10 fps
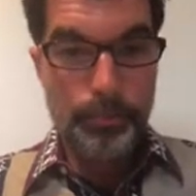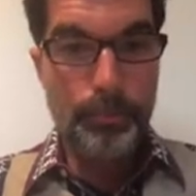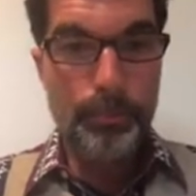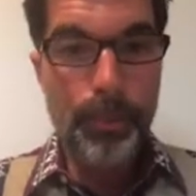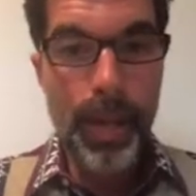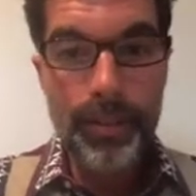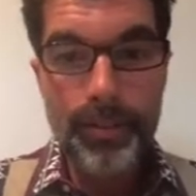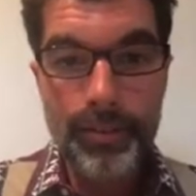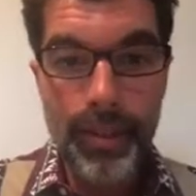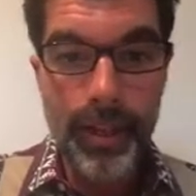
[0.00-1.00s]

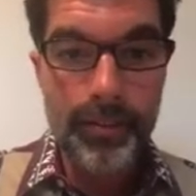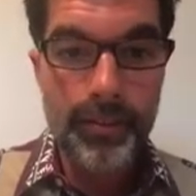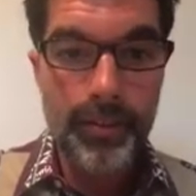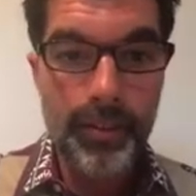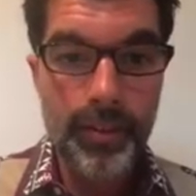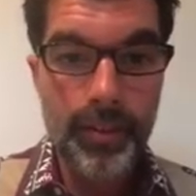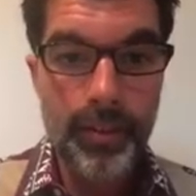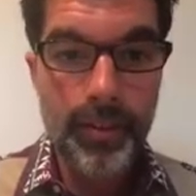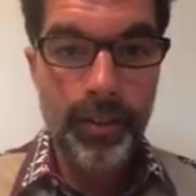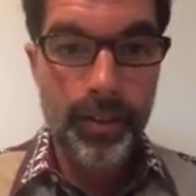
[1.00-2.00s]
paste it,
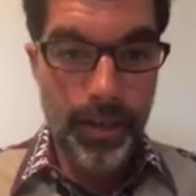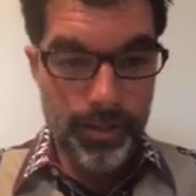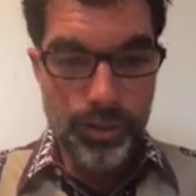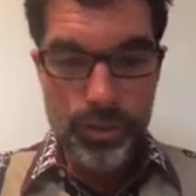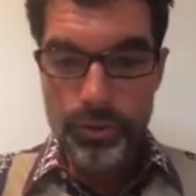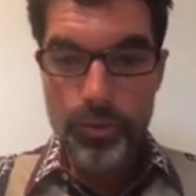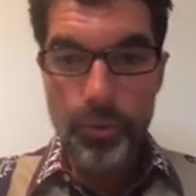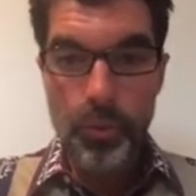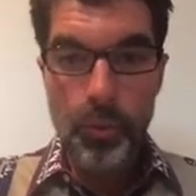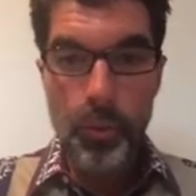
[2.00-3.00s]
and do
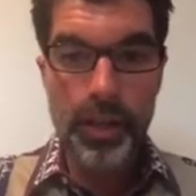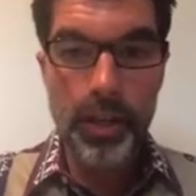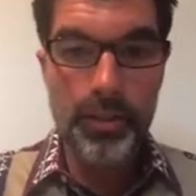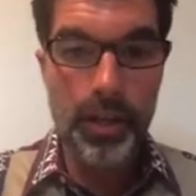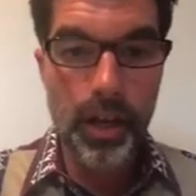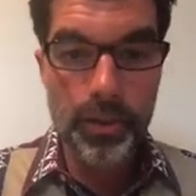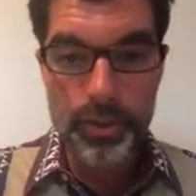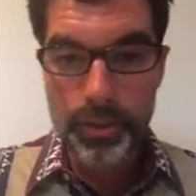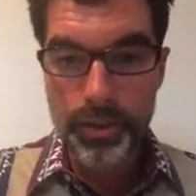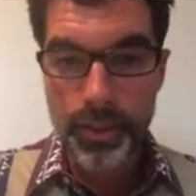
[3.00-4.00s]
$100
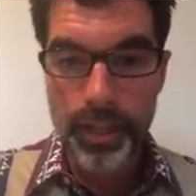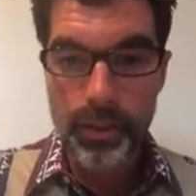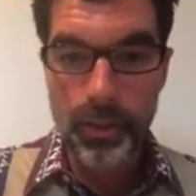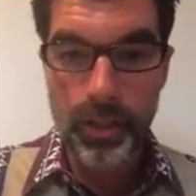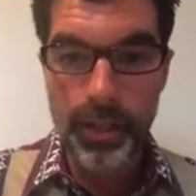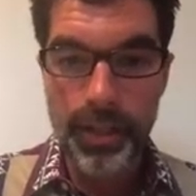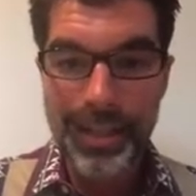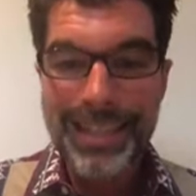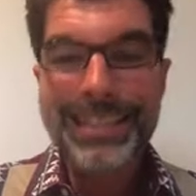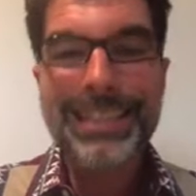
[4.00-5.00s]
worth of Litecoin.
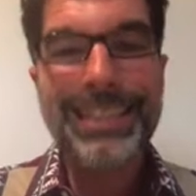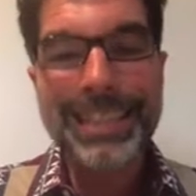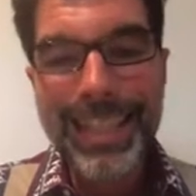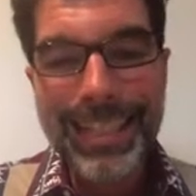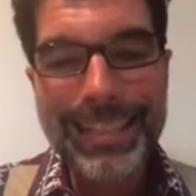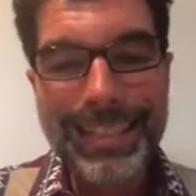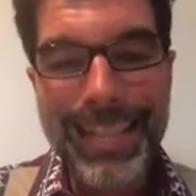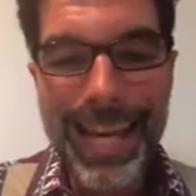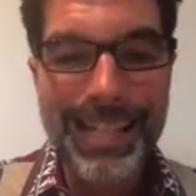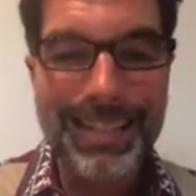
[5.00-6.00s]
6
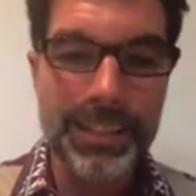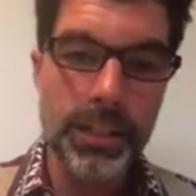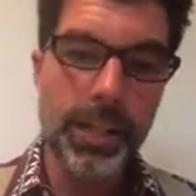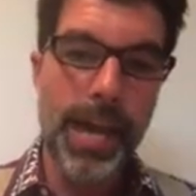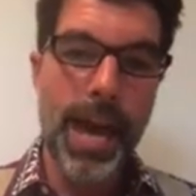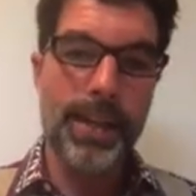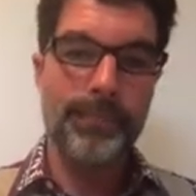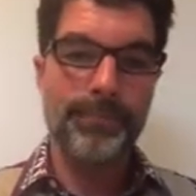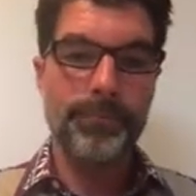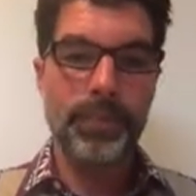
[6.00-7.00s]
cents, look at that.
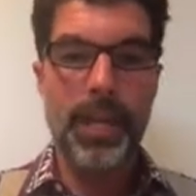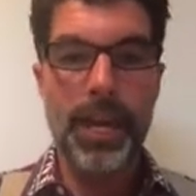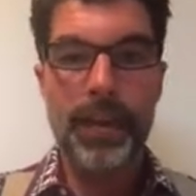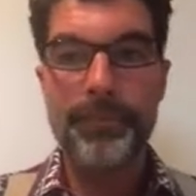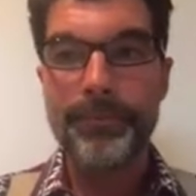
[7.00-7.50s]
Okay.